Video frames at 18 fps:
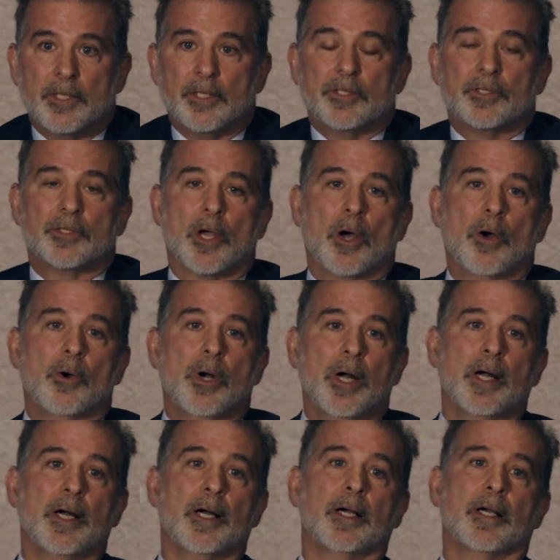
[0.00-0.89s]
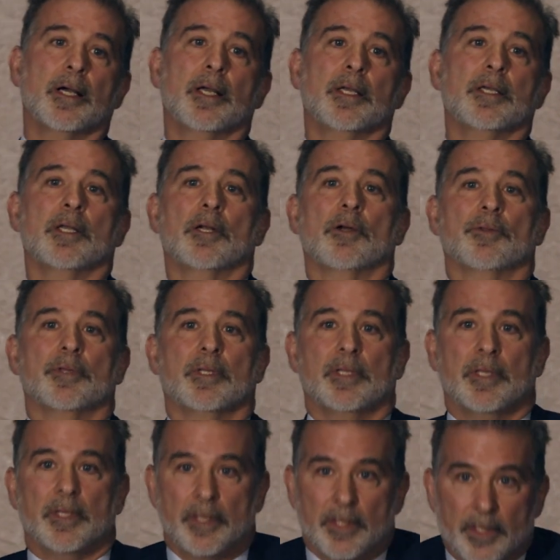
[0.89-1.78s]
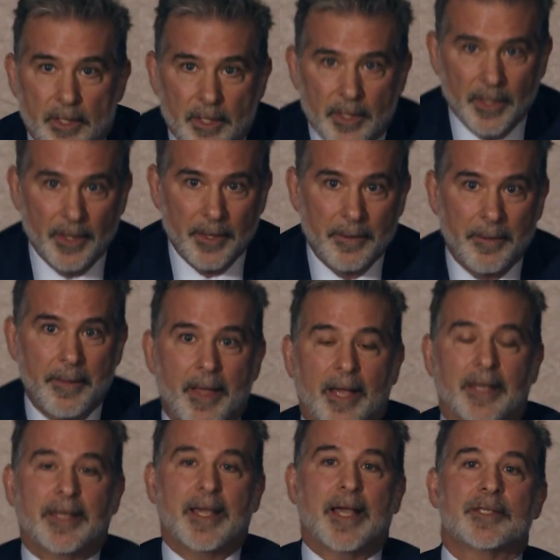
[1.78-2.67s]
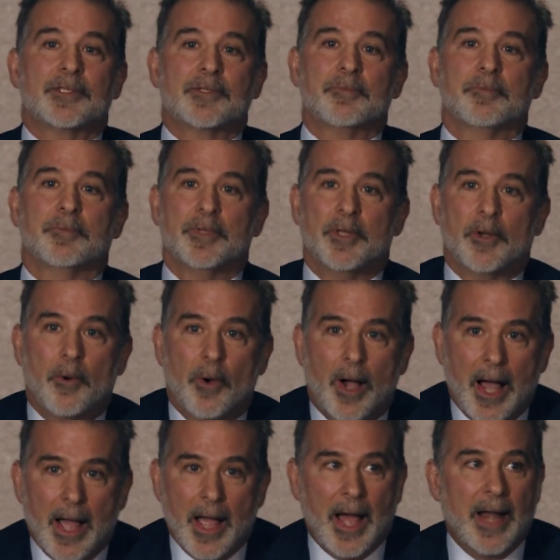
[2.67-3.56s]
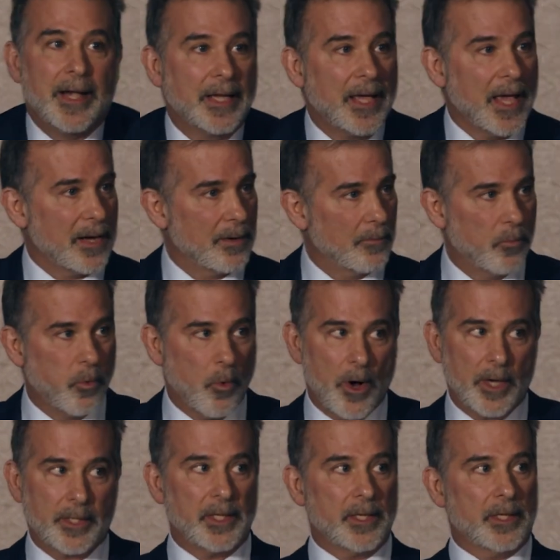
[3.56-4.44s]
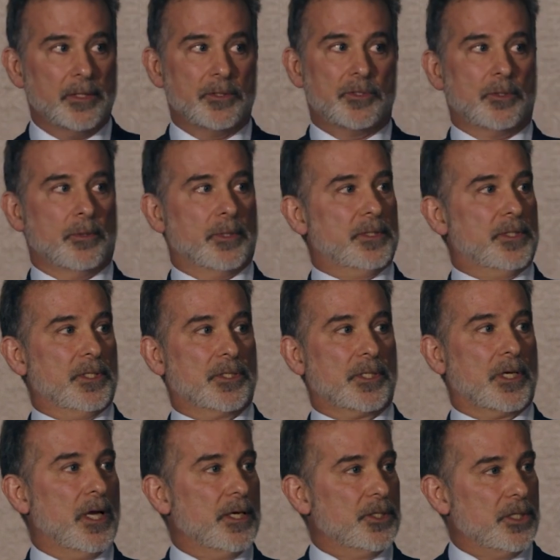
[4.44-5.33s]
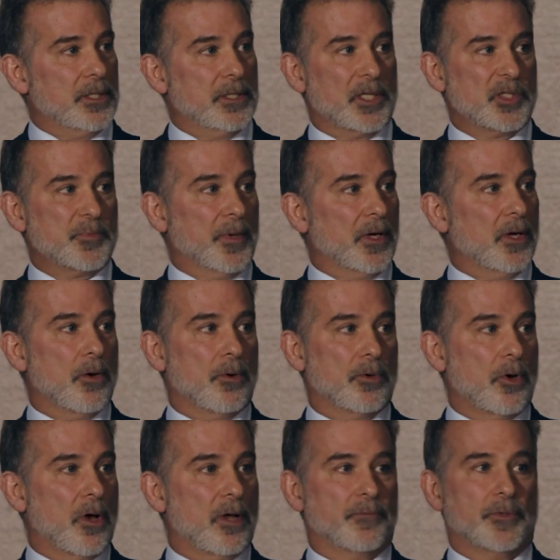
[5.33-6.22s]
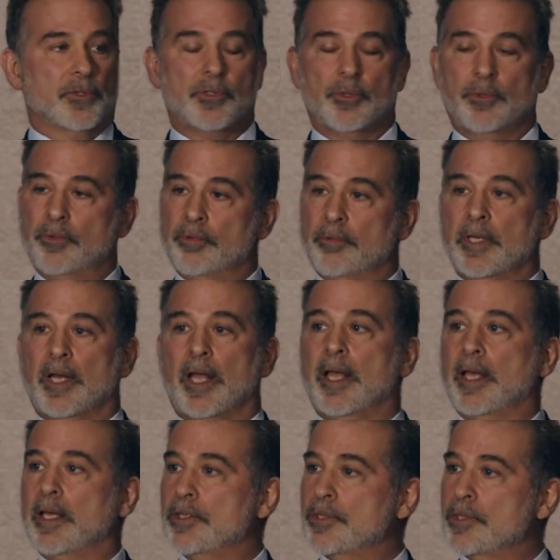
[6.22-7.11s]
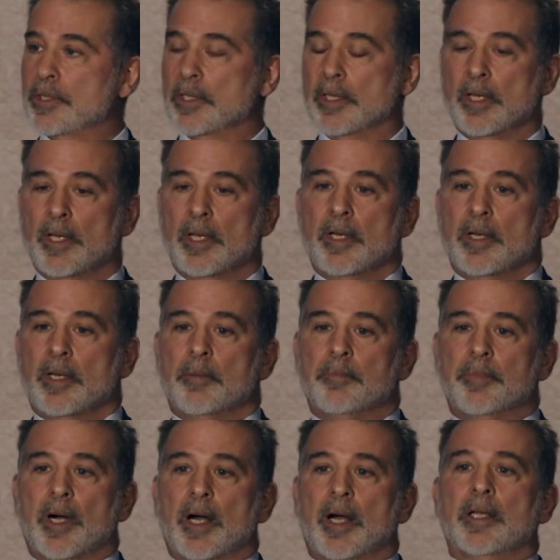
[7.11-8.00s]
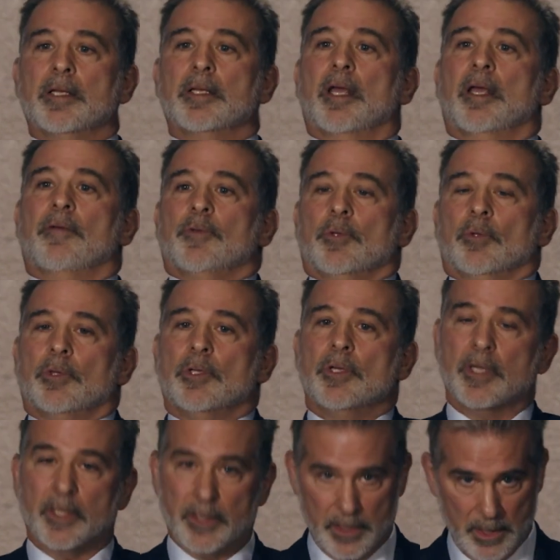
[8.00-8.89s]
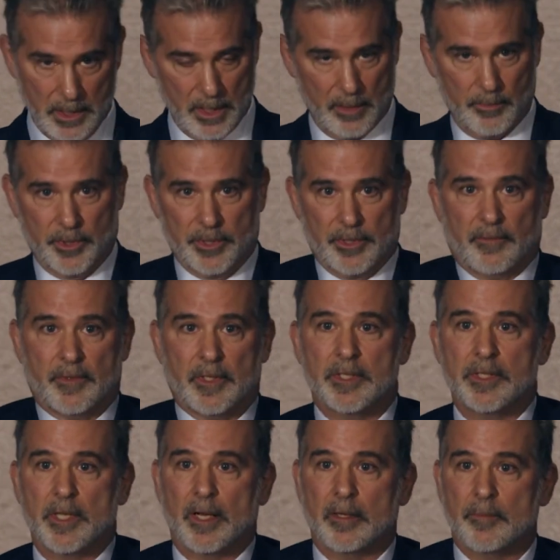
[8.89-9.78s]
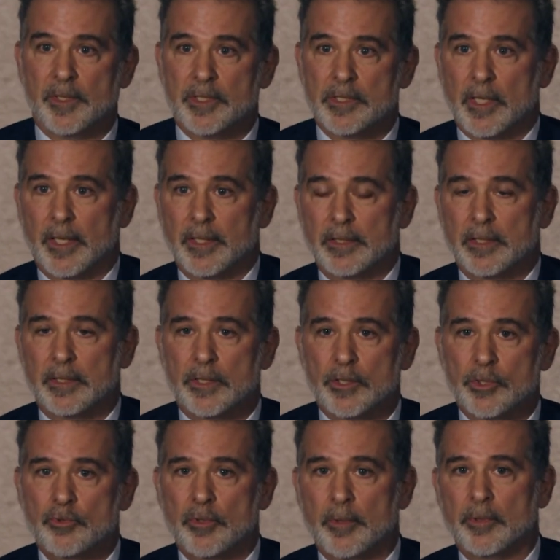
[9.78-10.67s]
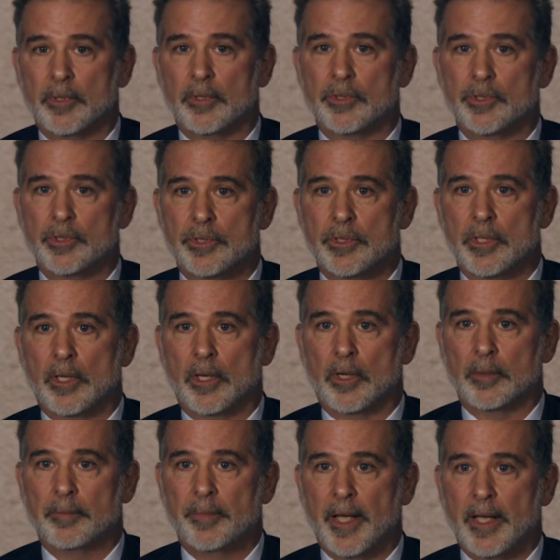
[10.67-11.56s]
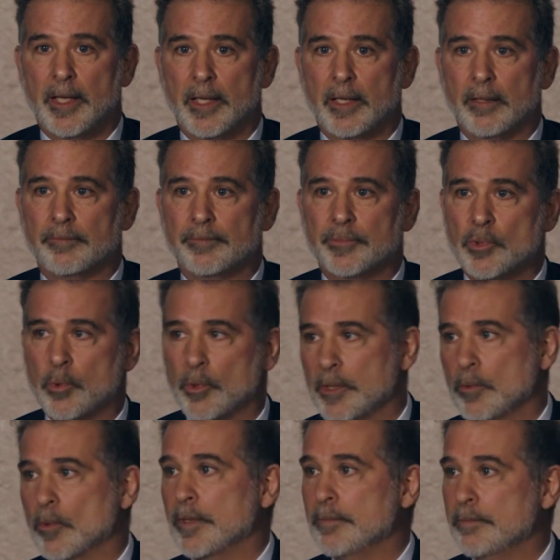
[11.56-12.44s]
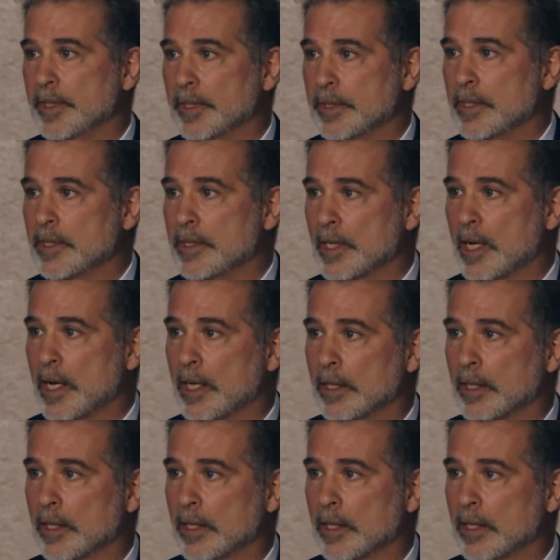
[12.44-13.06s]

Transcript: So, you know, I guess, you know, and again, I'm walking into a discussion that's been going on for 2-3 days, but if you look at the numbers of these settlements, like the distributors are paying $21 billion,